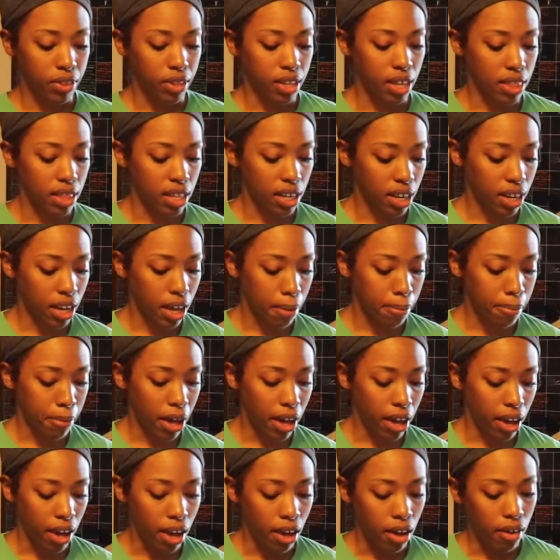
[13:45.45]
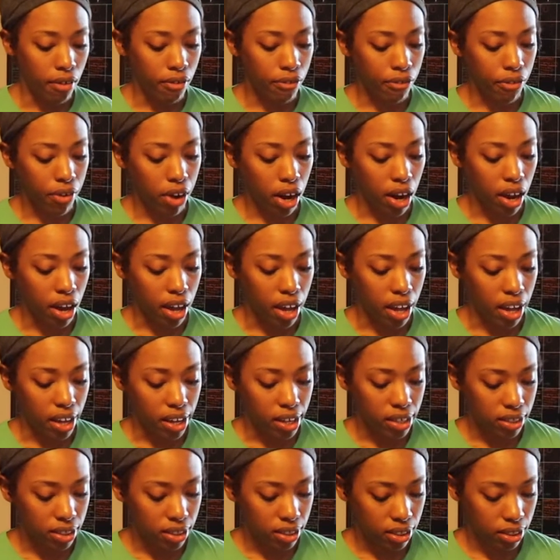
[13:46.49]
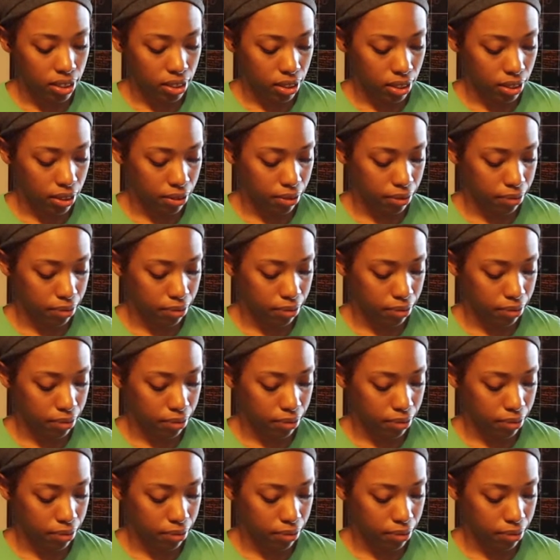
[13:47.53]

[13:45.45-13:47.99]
And then I got my fries.